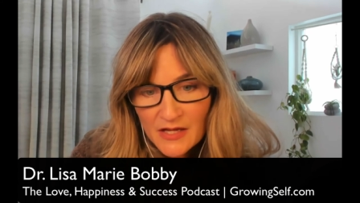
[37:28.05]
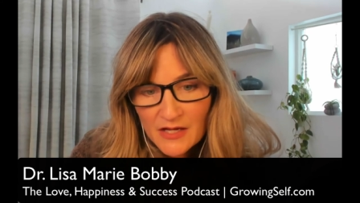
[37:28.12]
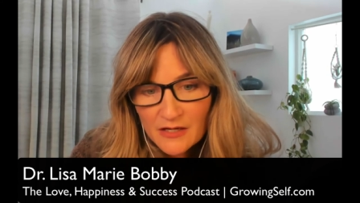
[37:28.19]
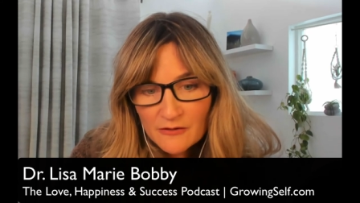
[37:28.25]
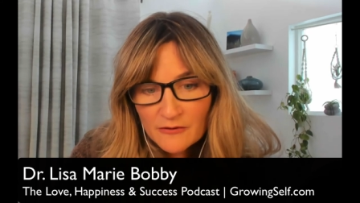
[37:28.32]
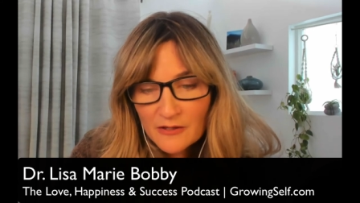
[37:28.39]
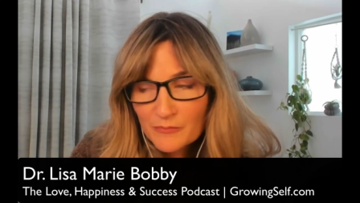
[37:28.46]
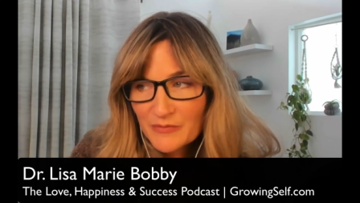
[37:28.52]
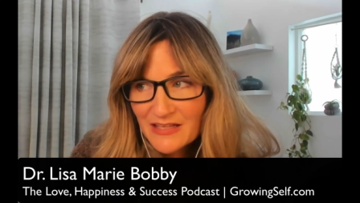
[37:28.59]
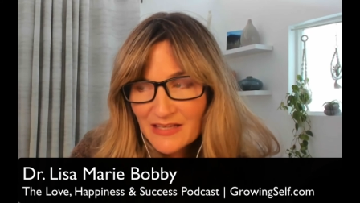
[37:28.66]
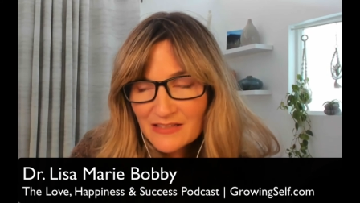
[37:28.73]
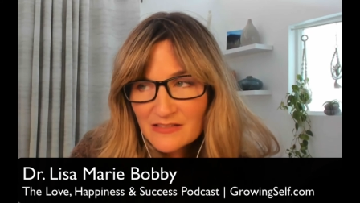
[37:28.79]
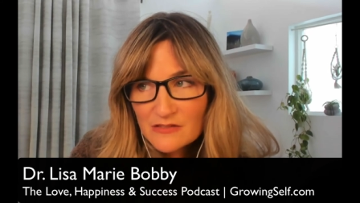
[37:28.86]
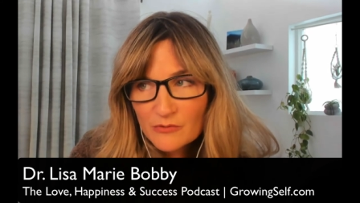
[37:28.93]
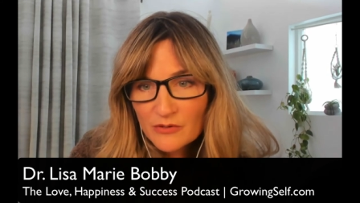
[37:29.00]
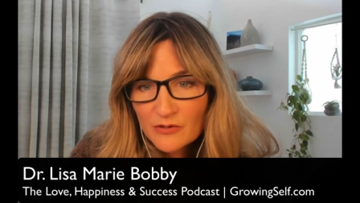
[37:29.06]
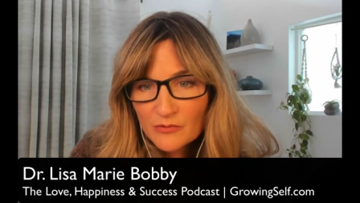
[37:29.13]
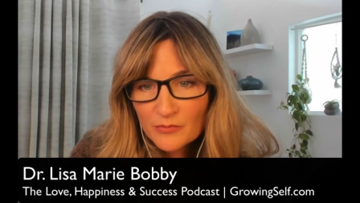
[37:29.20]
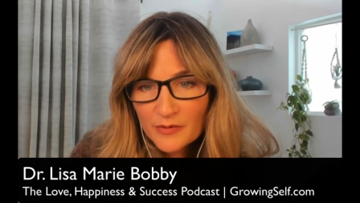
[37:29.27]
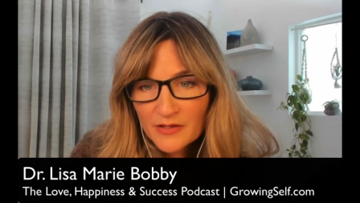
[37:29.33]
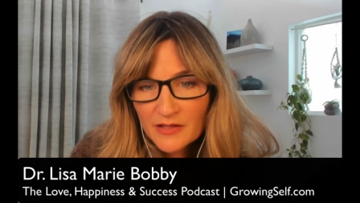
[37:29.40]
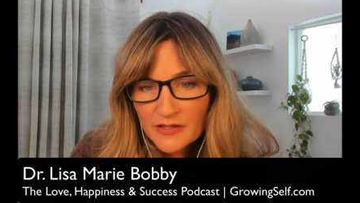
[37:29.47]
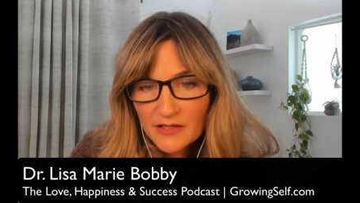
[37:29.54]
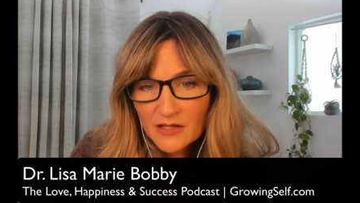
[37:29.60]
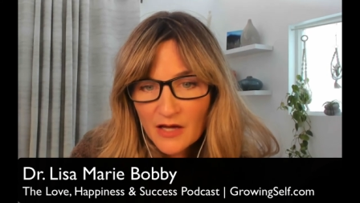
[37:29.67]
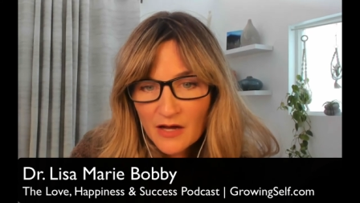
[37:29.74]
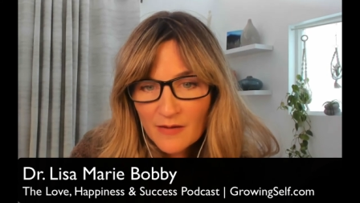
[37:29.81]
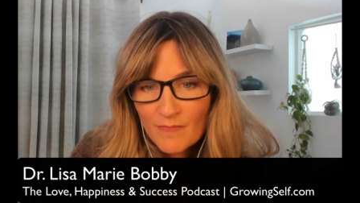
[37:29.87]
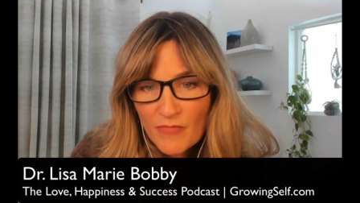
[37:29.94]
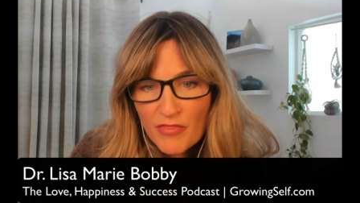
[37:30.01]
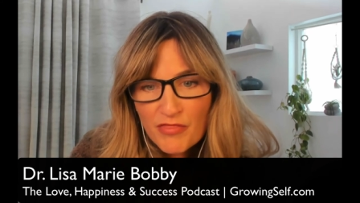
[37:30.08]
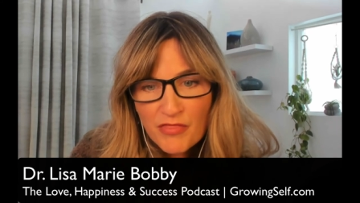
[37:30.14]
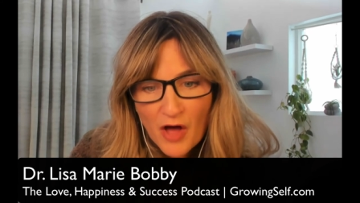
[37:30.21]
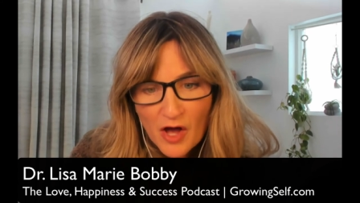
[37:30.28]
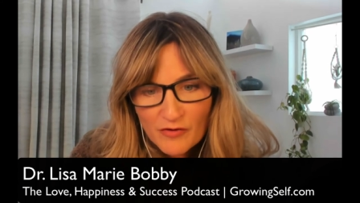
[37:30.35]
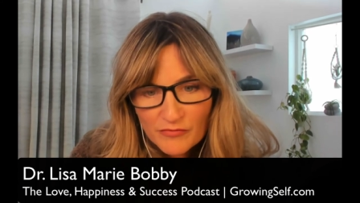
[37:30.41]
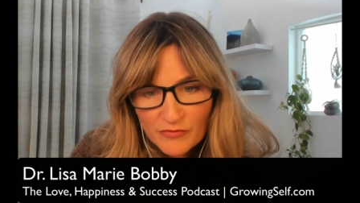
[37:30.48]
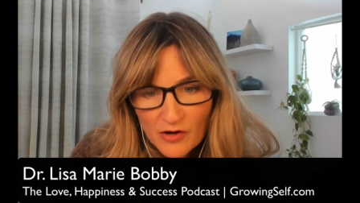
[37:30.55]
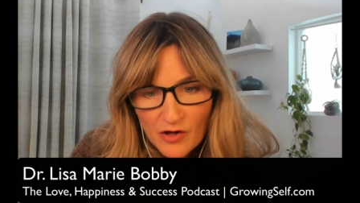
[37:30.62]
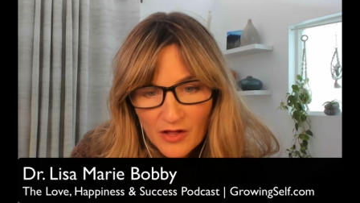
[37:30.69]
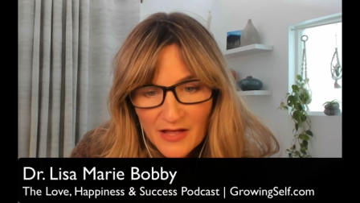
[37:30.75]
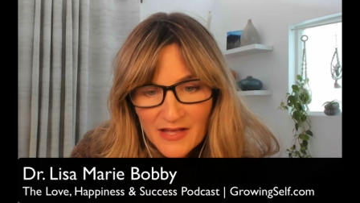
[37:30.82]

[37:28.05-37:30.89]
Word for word: who can begin doing a really um, thoughtful